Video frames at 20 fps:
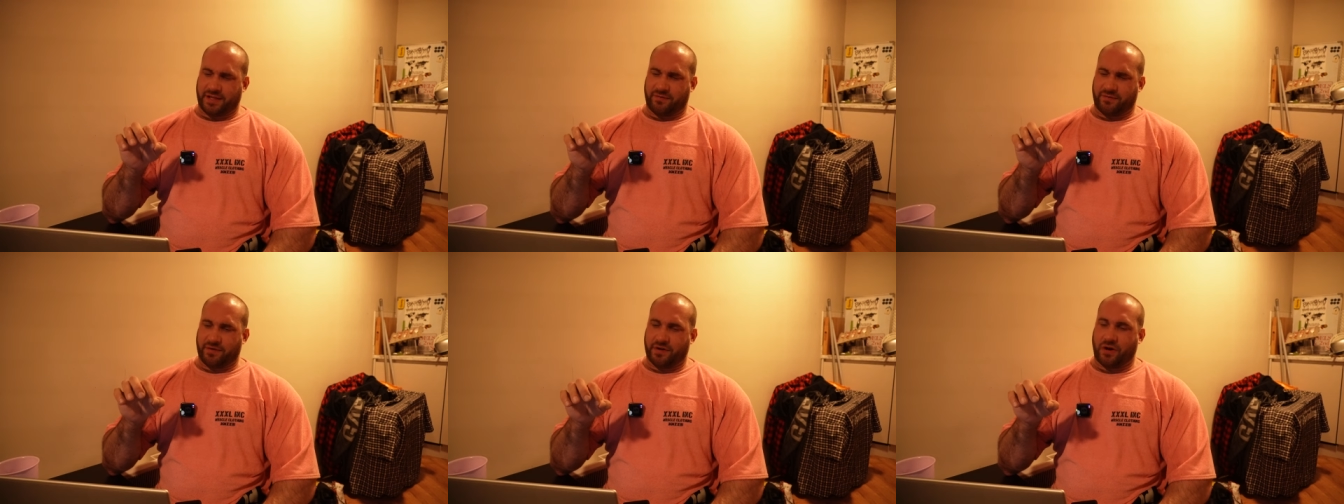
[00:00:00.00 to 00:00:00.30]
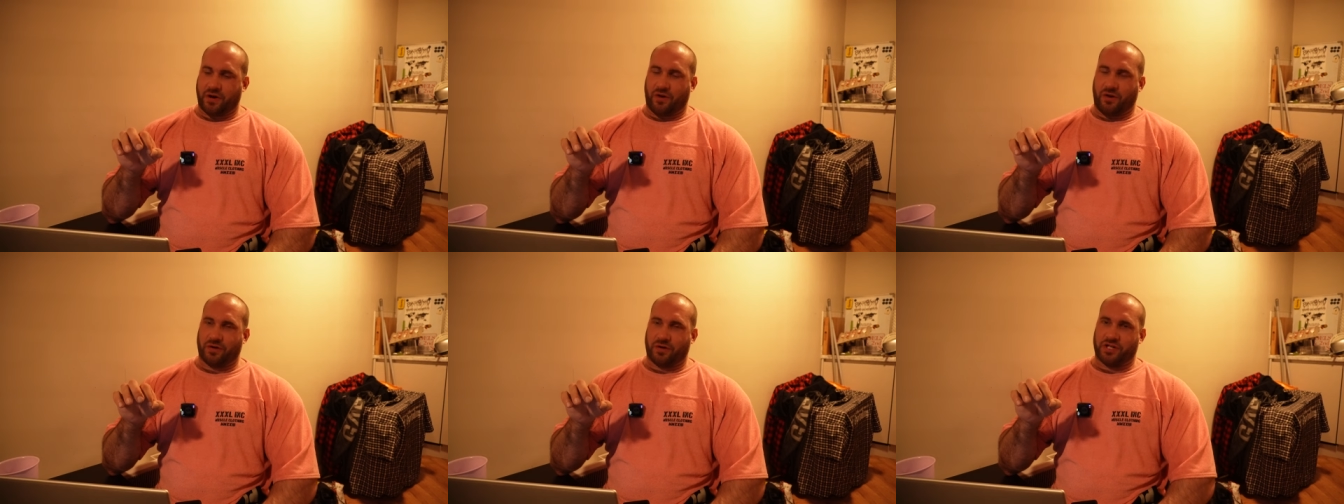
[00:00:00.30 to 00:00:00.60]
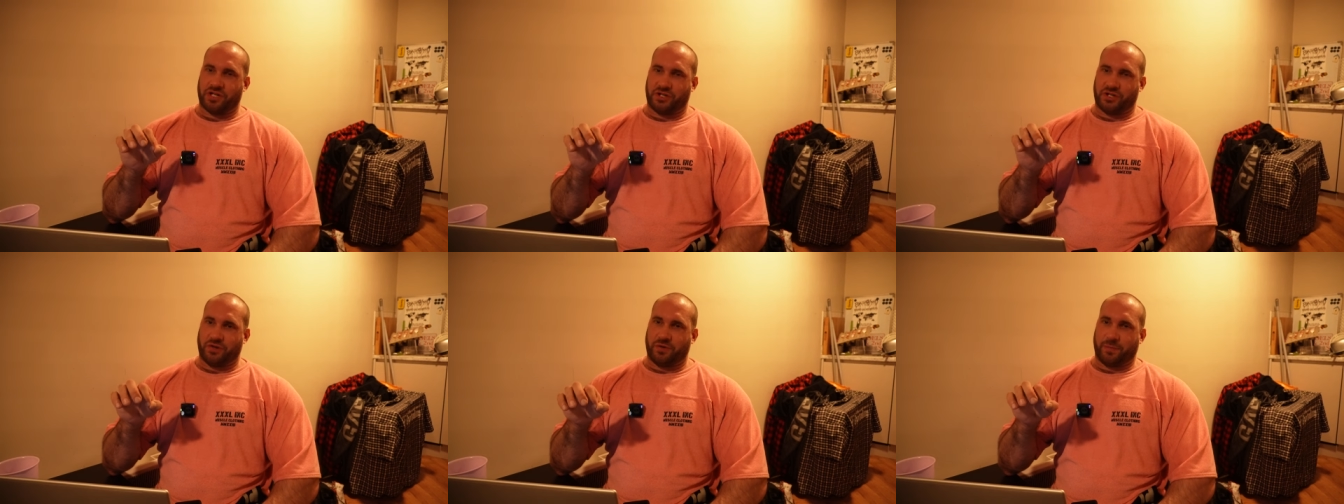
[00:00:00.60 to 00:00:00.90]
you've got
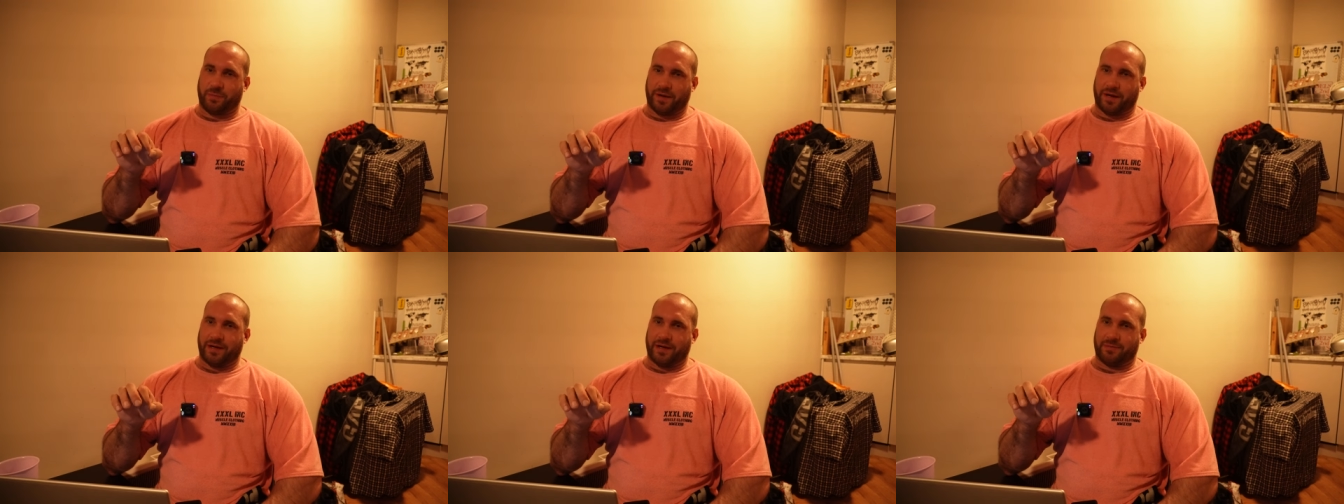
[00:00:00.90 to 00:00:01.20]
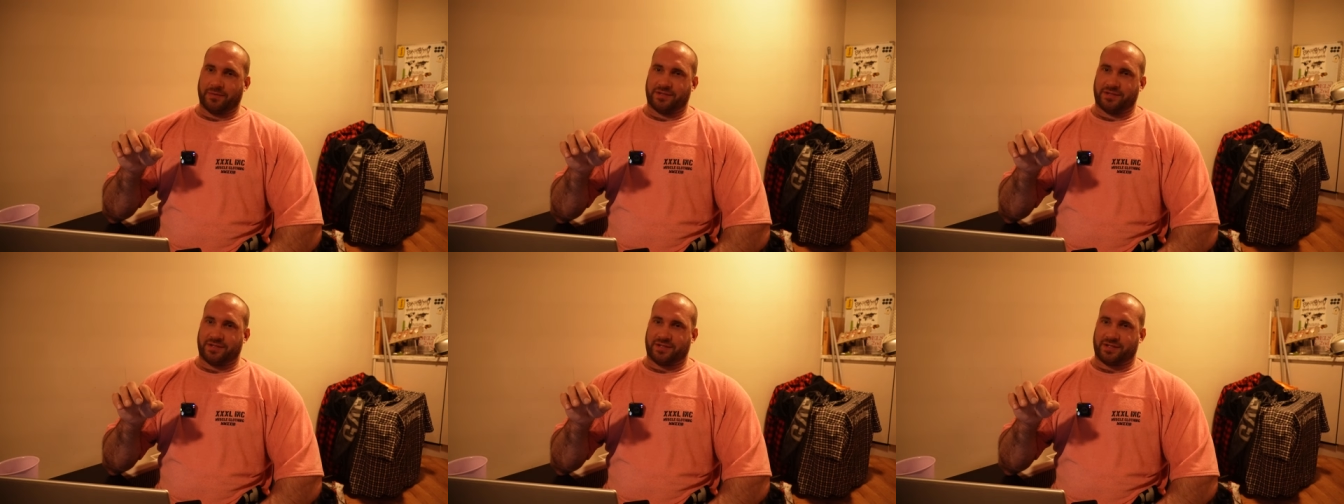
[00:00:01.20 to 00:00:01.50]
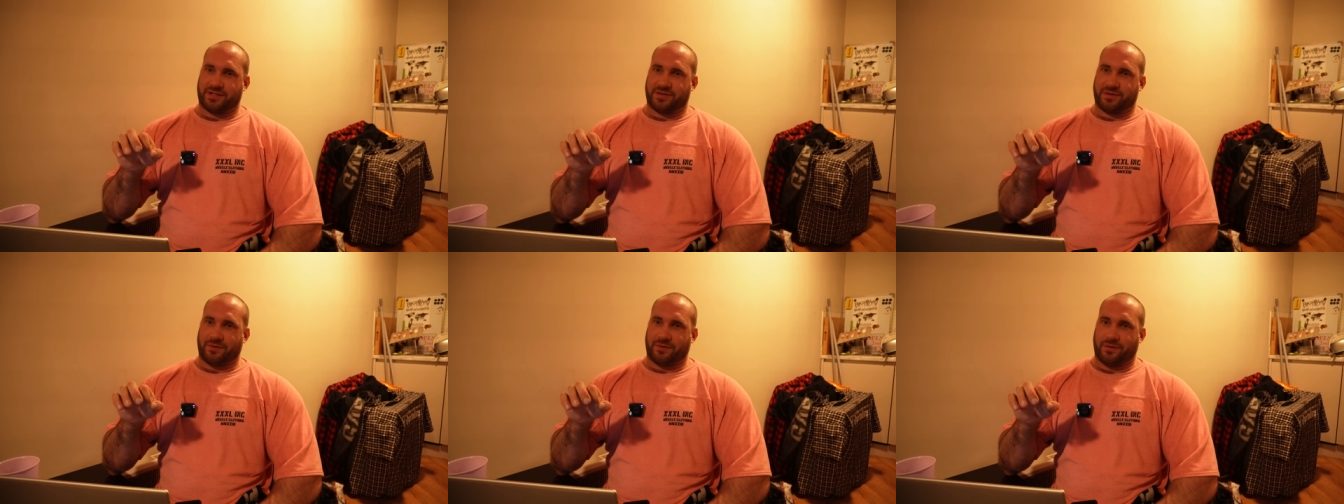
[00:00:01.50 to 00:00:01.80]
should be able to
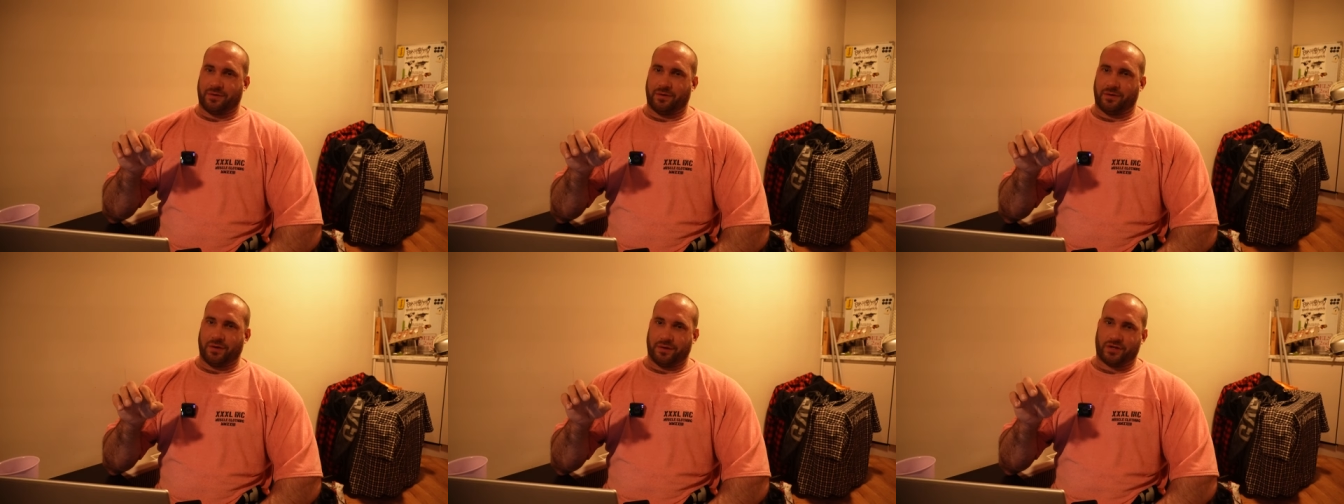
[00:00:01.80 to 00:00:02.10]
store